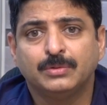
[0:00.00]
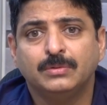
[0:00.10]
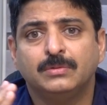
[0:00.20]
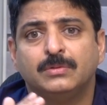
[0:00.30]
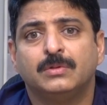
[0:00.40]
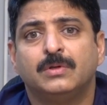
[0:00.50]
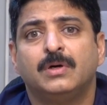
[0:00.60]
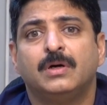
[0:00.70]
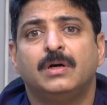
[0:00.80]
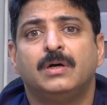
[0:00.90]

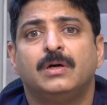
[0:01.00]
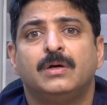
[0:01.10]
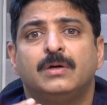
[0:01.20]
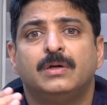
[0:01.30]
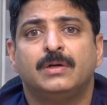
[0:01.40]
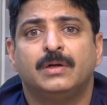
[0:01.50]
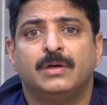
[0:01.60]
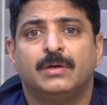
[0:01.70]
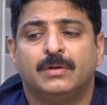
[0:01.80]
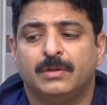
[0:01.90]
to
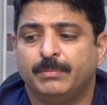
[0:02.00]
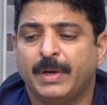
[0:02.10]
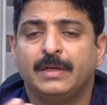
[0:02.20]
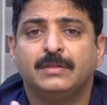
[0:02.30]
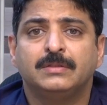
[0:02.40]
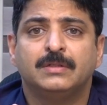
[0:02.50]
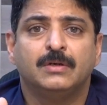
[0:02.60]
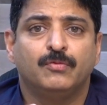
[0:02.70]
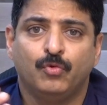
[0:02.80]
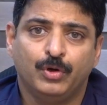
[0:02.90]
minus
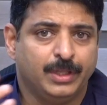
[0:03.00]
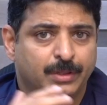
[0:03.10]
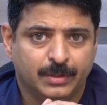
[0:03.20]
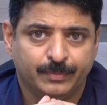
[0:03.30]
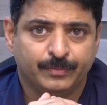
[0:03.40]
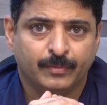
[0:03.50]
14th.